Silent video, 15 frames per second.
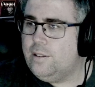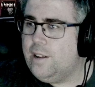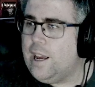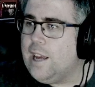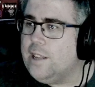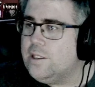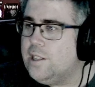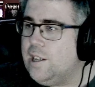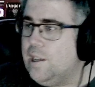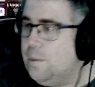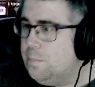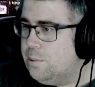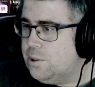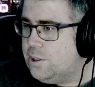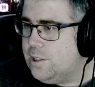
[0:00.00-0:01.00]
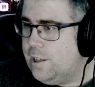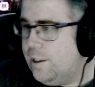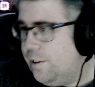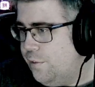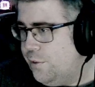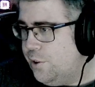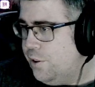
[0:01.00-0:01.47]

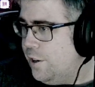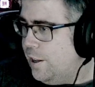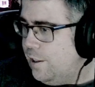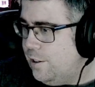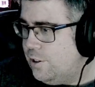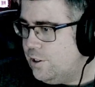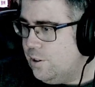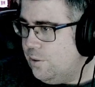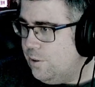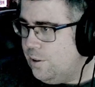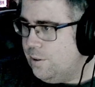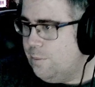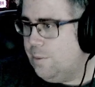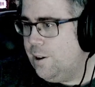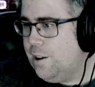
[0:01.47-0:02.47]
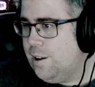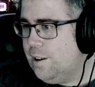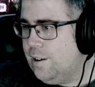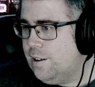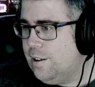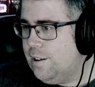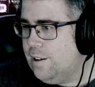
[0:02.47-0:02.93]
18% of your daily sodium in it,
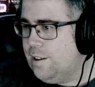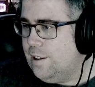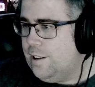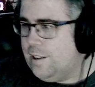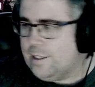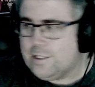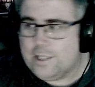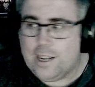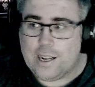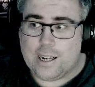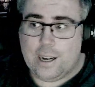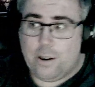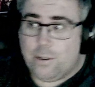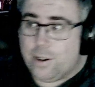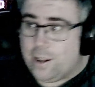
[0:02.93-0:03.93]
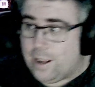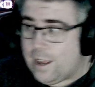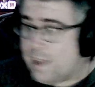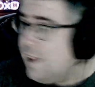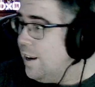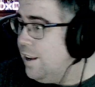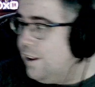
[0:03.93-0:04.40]
and then that's not counting
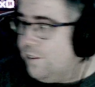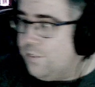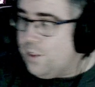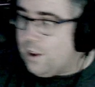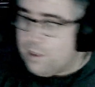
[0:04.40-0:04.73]
any of the other